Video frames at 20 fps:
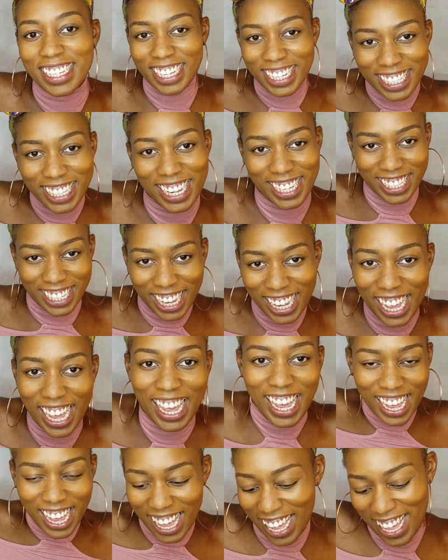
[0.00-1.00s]
shake, shake,
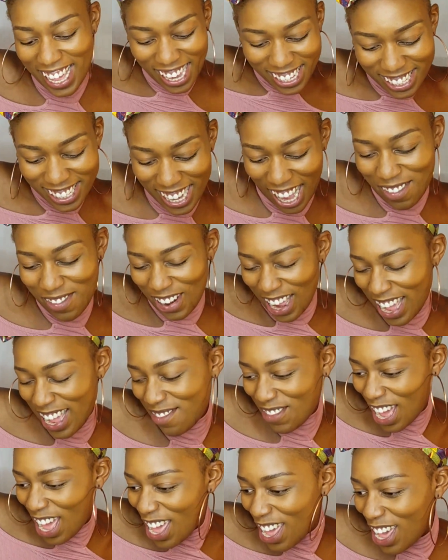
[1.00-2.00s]
shake that
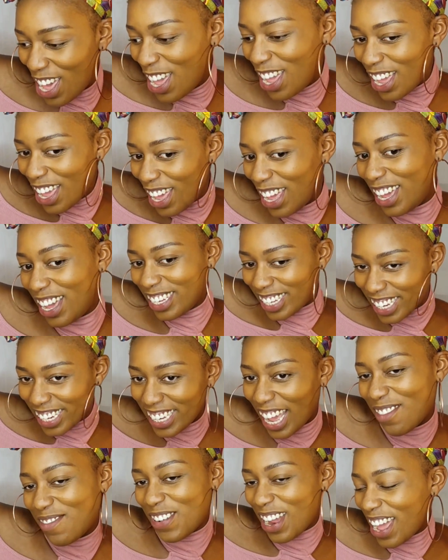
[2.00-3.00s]
primer, shake
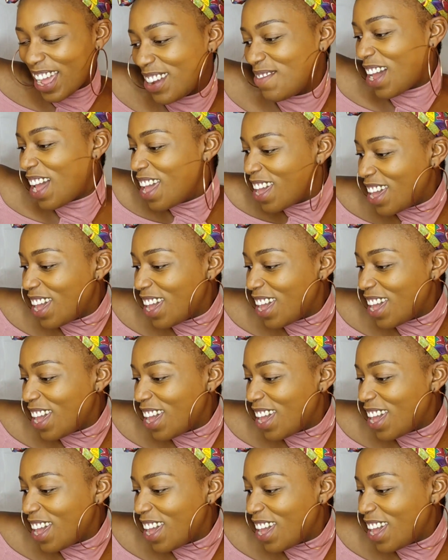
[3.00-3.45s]
that primer.